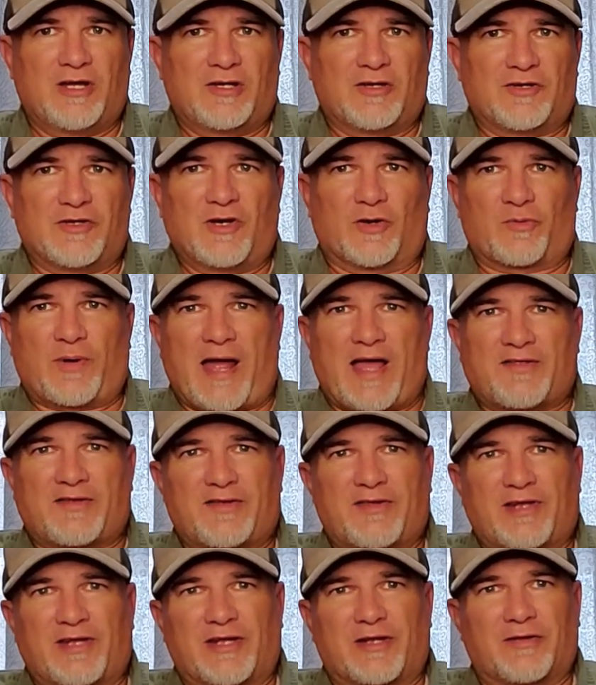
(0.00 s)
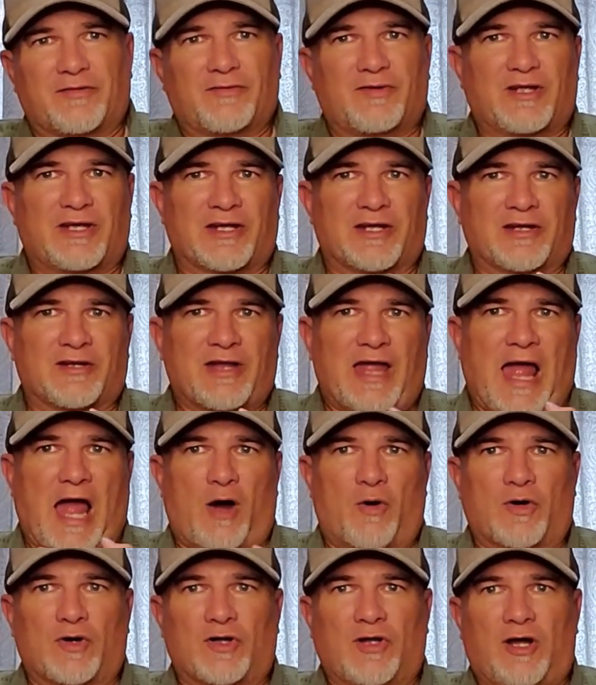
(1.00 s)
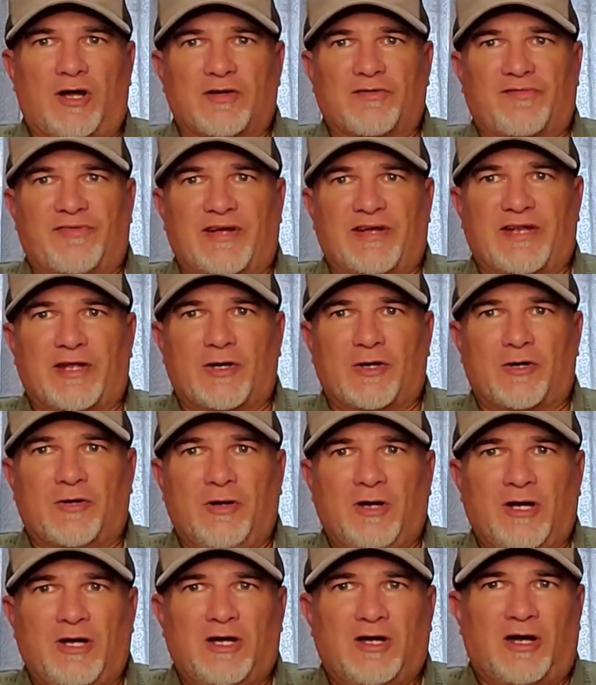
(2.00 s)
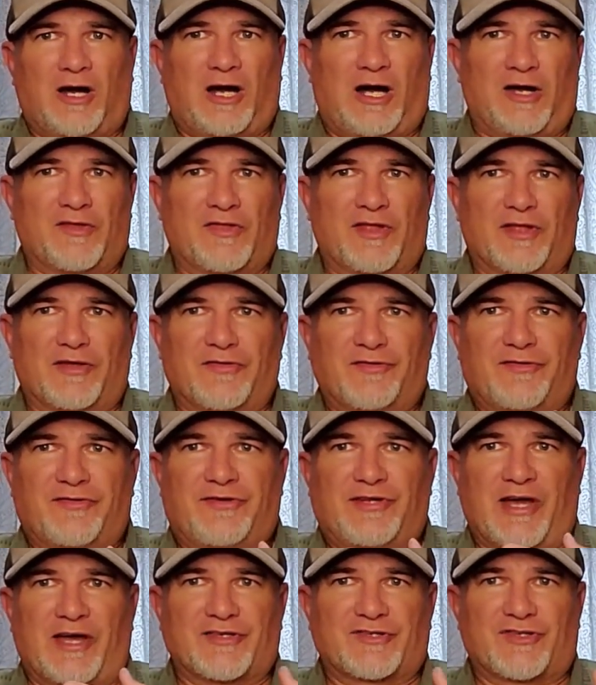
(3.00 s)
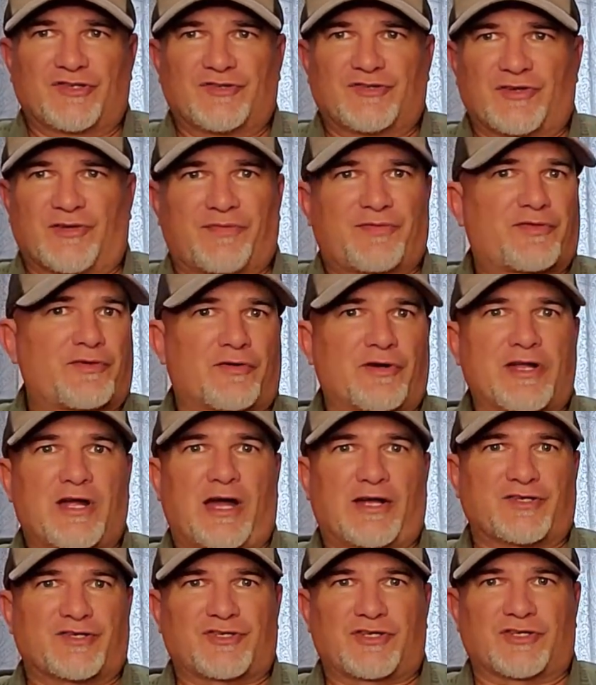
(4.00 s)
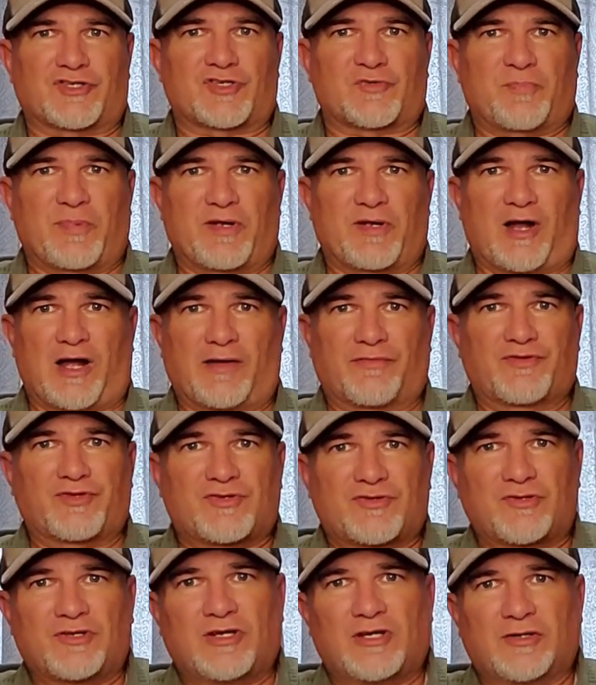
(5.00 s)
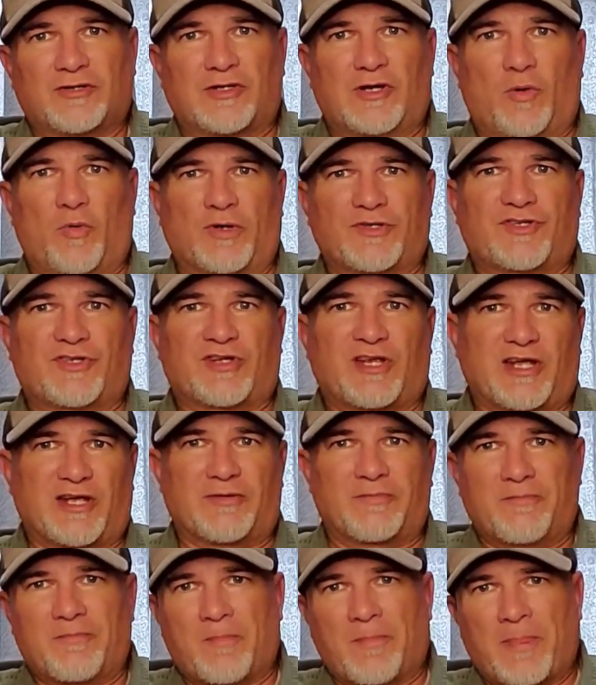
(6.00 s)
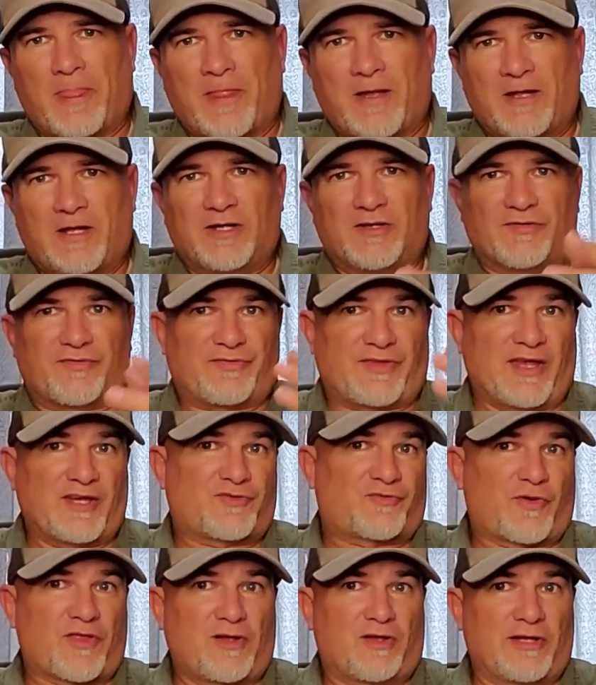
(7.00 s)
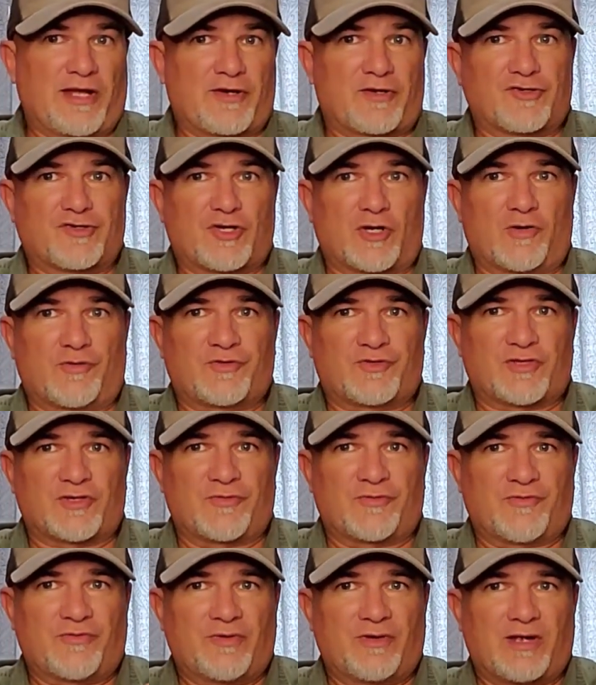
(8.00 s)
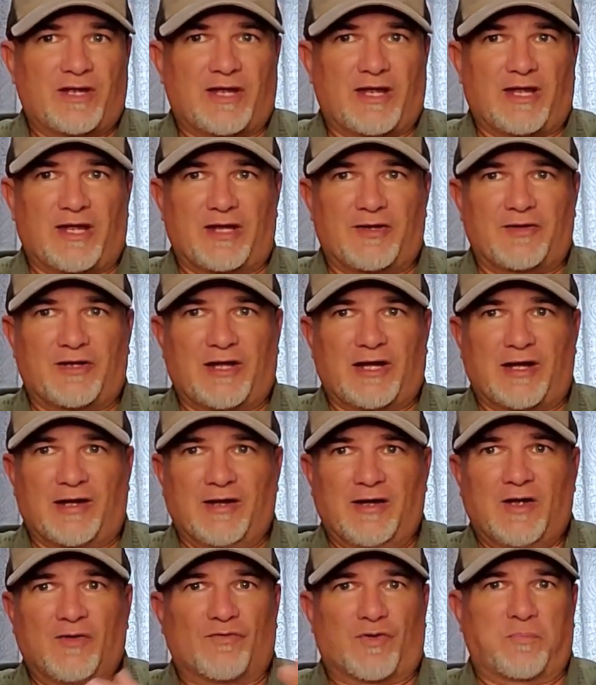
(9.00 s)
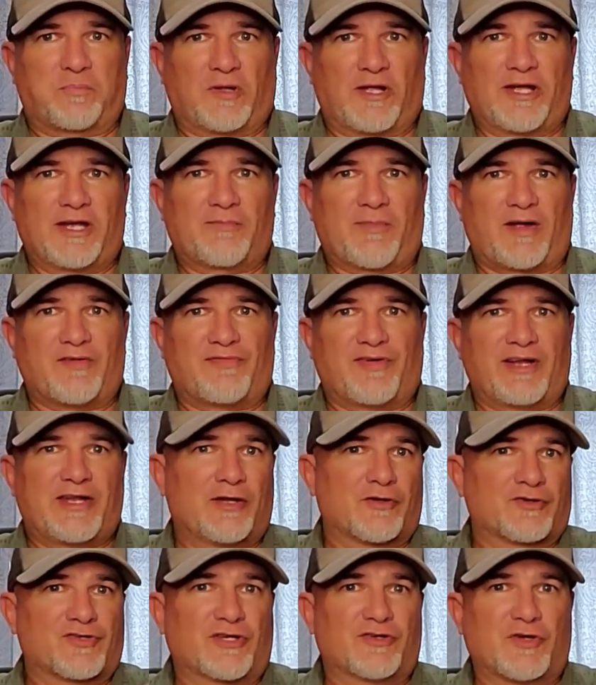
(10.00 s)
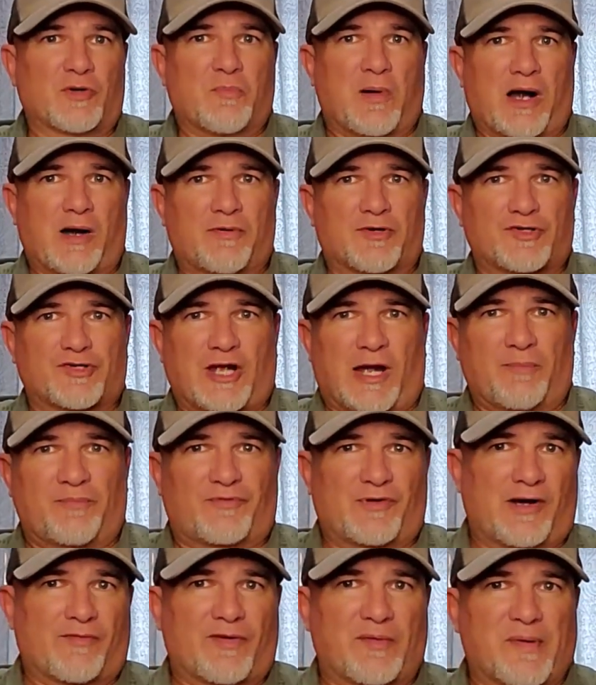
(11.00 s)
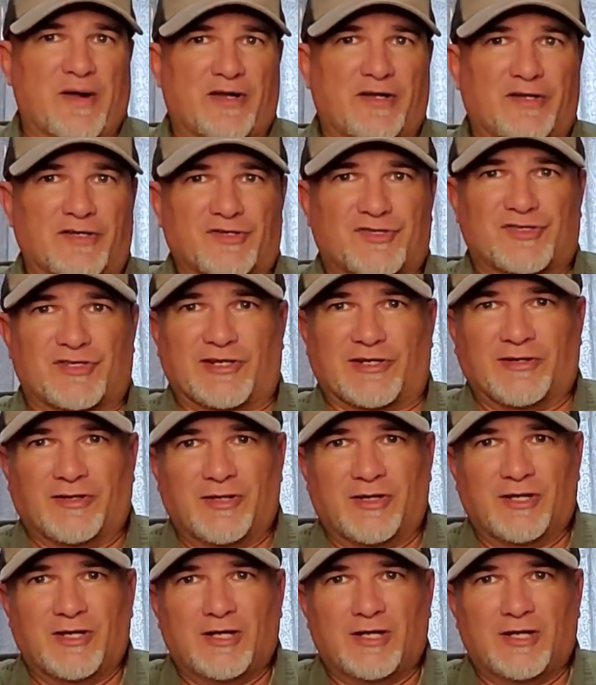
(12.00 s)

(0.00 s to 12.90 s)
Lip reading: rather than an hour-long video on the dozens of 30-06 spin-offs. Once again, thanks for the letter, Joseph, and for playing my videos in your barbershop for everybody to see.